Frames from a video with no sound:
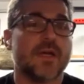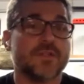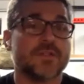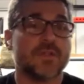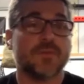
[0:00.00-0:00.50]

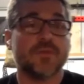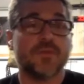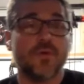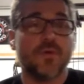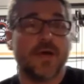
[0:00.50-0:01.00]
not just something
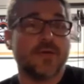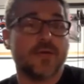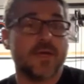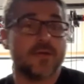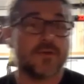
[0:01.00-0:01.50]
you go out
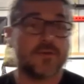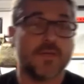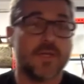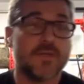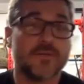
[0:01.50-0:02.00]
and buy your
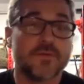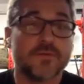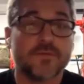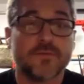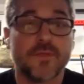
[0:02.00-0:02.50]
own
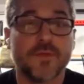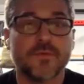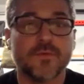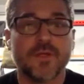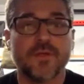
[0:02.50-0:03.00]
laser,
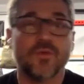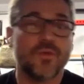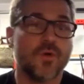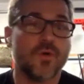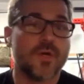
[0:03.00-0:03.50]
and
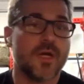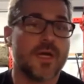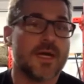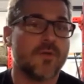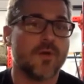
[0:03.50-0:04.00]
you don't
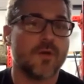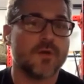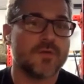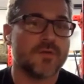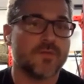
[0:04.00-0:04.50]
cut high
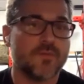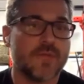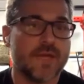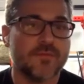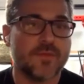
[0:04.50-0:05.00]
quality stuff with
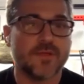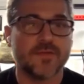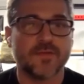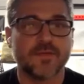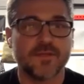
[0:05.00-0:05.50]
plasma
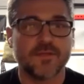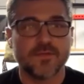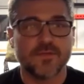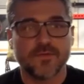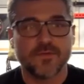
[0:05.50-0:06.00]
because it leaves a
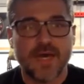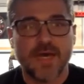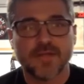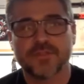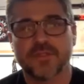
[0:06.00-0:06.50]
little
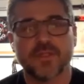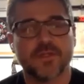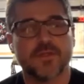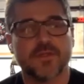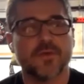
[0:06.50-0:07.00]
notch in
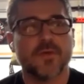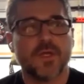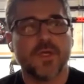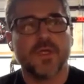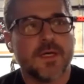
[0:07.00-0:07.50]
it,
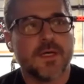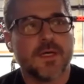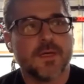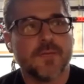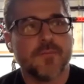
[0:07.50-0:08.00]

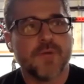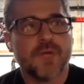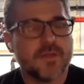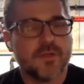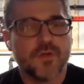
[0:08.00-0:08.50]

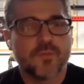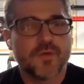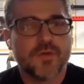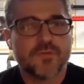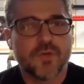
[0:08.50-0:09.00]
but a
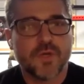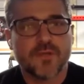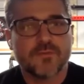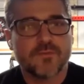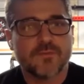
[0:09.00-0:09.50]
press brake